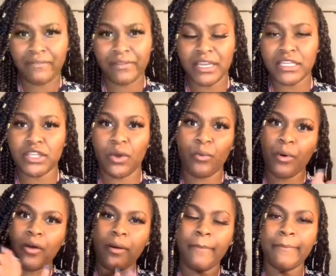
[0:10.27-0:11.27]
lovelies.
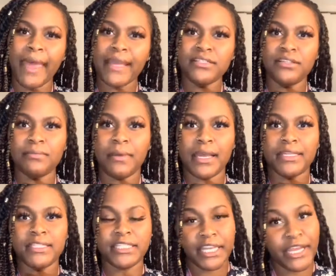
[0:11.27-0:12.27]
Welcome back to
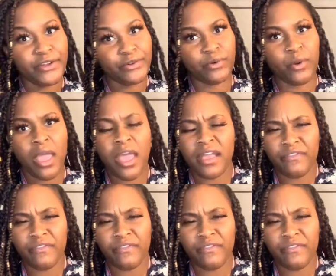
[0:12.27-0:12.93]
my channel.